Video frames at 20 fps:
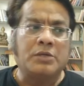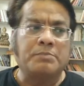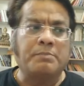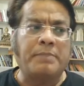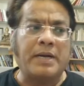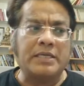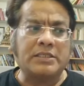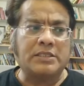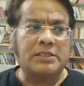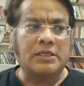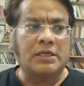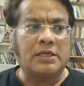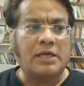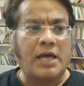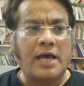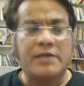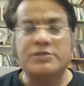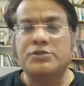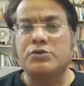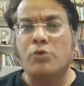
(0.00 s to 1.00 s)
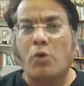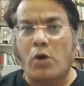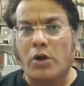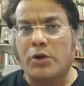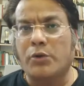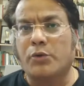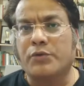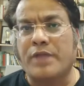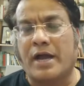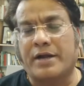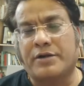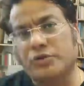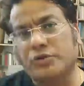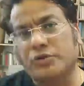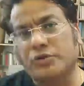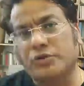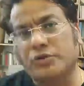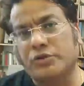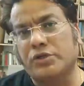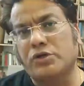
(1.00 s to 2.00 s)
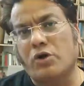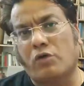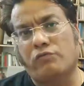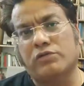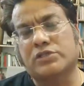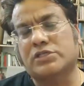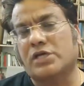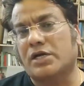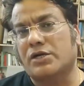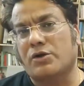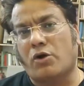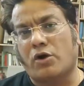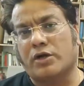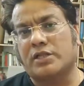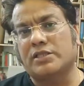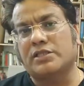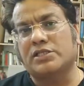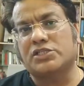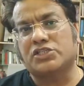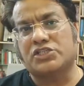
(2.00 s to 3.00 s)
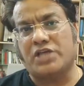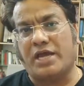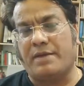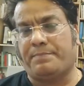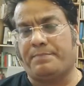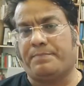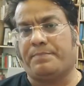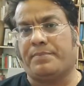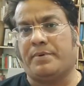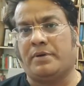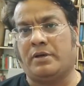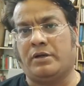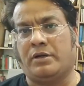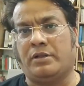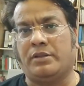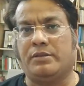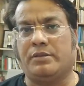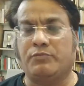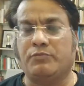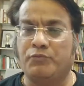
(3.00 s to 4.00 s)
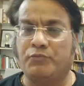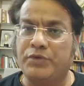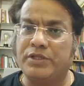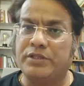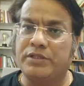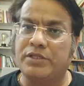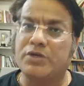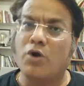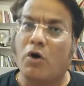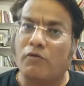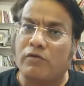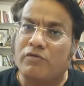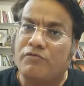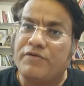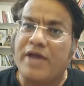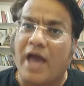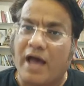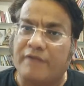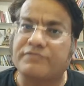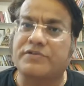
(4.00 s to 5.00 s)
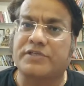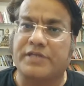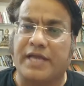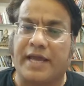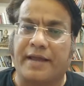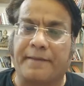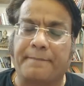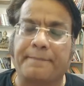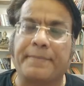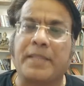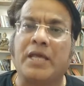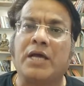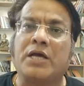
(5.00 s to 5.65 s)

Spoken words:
But as you all know that the novels are not in the shape the novel we have today.